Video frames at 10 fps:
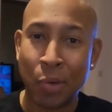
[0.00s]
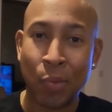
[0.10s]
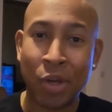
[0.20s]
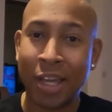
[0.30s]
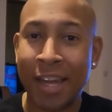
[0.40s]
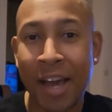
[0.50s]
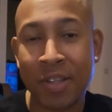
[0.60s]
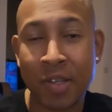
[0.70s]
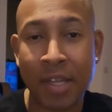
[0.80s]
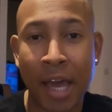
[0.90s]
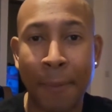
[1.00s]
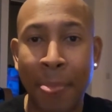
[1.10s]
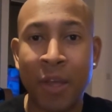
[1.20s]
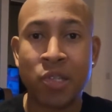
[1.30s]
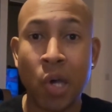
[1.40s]
We'll get down to that.
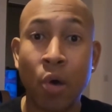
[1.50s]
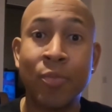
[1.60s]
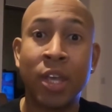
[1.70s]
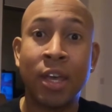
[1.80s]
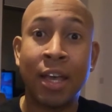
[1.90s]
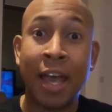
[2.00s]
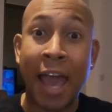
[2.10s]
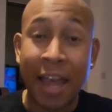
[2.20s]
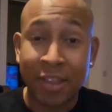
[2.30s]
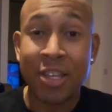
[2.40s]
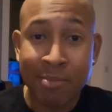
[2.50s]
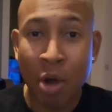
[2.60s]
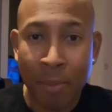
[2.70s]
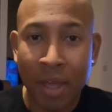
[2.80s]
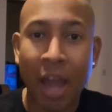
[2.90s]
So at this
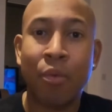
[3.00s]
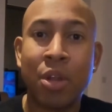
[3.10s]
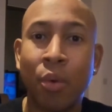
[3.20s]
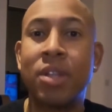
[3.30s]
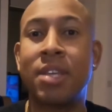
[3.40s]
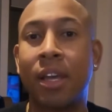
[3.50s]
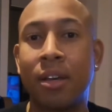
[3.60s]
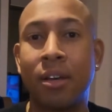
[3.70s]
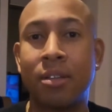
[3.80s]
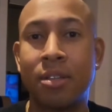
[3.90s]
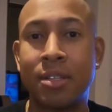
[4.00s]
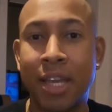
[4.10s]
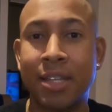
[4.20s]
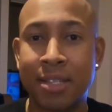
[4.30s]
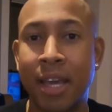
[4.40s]
moment, I really want to take a
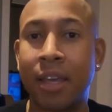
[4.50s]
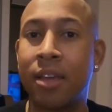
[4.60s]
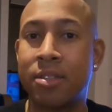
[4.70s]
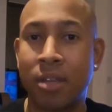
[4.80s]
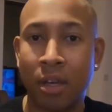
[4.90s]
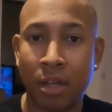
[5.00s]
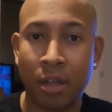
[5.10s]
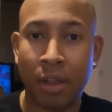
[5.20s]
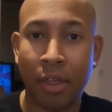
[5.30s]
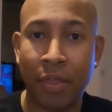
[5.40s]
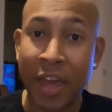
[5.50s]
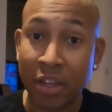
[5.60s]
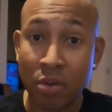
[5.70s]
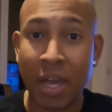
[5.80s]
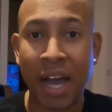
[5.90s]
take a second to
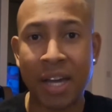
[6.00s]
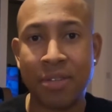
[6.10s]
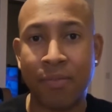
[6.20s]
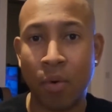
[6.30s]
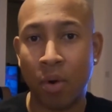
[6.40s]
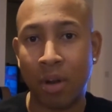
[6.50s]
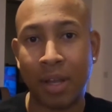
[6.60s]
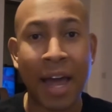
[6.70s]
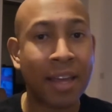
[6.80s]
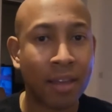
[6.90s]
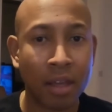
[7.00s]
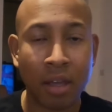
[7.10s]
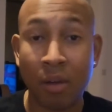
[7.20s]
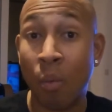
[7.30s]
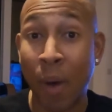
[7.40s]
thank you guys for
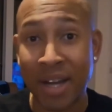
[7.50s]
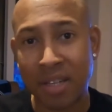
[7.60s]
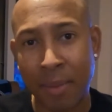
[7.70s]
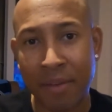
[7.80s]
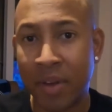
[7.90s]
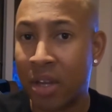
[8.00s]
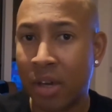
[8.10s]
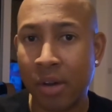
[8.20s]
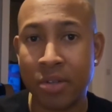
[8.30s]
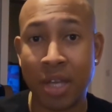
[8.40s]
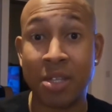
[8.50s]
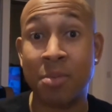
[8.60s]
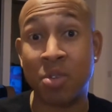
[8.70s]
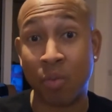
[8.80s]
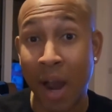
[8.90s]
liking, watching my videos, and
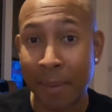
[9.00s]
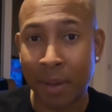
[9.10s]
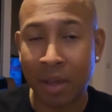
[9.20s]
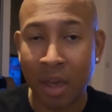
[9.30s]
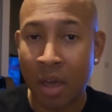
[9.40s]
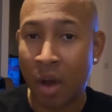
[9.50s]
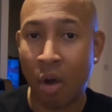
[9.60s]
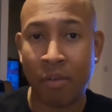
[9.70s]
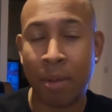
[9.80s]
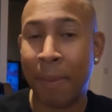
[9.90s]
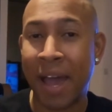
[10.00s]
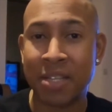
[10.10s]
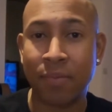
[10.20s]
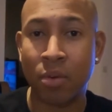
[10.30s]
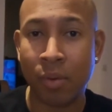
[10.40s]
subscribing over the
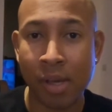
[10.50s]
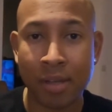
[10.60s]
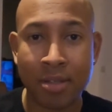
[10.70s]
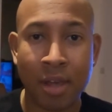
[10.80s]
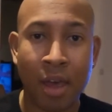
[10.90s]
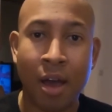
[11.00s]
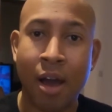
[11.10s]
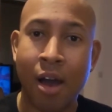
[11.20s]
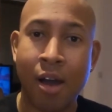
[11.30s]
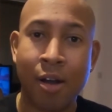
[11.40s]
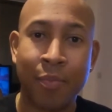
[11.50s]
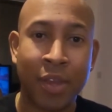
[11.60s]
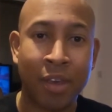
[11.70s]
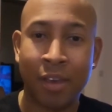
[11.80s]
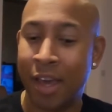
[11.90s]
past few weeks. Um,
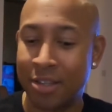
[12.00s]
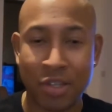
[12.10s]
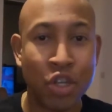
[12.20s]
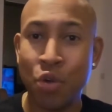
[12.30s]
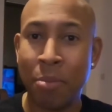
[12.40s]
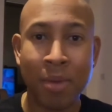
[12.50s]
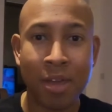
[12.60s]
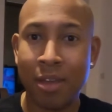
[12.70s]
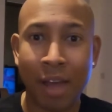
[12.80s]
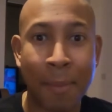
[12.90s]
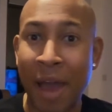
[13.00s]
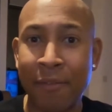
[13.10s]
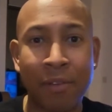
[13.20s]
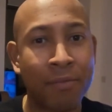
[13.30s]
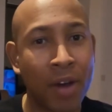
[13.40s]
it's new to me. I'm
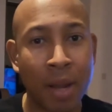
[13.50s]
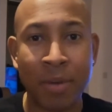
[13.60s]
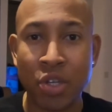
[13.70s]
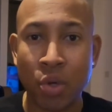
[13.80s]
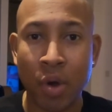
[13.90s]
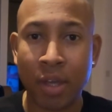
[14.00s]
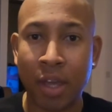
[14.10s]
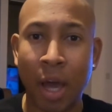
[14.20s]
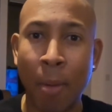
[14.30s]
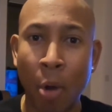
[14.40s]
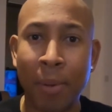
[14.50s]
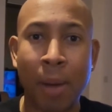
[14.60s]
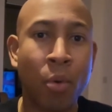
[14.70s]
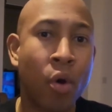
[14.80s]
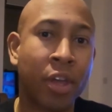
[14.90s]
having fun. I'm enjoying it. I'm hoping
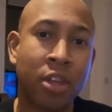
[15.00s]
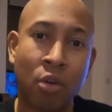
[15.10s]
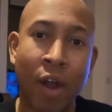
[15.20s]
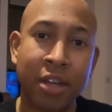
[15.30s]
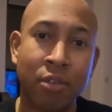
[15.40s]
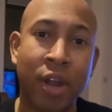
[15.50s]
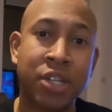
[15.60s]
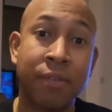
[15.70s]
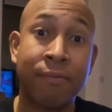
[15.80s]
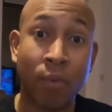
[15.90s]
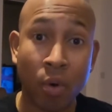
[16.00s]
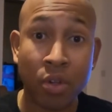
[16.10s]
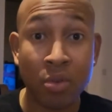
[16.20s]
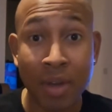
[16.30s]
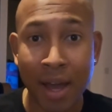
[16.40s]
I'm going in the right direction for
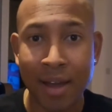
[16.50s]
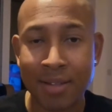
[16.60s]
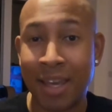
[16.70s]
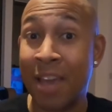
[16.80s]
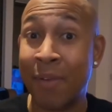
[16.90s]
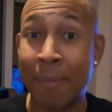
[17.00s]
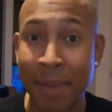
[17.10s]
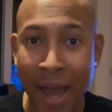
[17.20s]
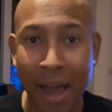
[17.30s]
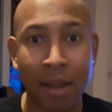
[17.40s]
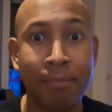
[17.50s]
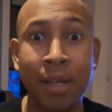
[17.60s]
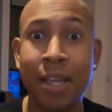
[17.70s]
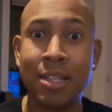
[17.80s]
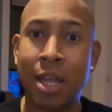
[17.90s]
you guys. If I'm not,
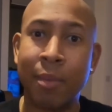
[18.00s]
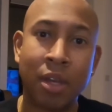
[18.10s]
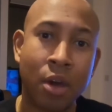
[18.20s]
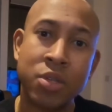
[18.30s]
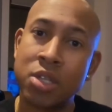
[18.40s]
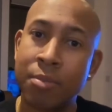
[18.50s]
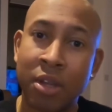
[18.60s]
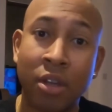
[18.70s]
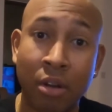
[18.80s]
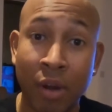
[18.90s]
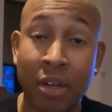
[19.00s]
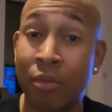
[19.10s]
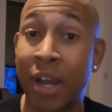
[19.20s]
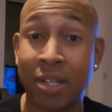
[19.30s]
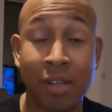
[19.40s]
please let me know. Steer me in the correct
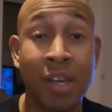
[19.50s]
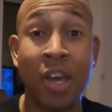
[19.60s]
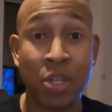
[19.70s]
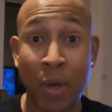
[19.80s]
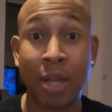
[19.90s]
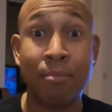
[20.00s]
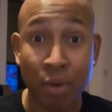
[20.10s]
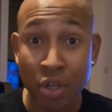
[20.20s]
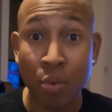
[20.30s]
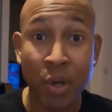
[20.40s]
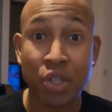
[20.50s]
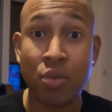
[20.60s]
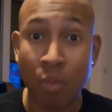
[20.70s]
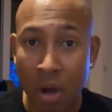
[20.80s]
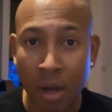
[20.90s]
direction so I can bring you what
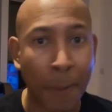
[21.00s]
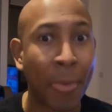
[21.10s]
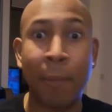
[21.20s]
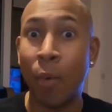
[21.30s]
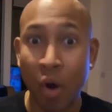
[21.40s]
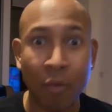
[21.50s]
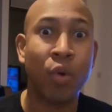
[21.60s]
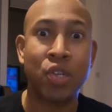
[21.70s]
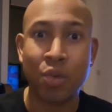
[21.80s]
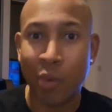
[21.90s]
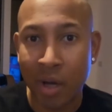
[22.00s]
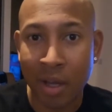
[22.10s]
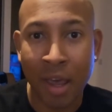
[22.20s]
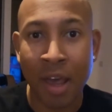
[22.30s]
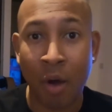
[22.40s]
you want, more of what you want,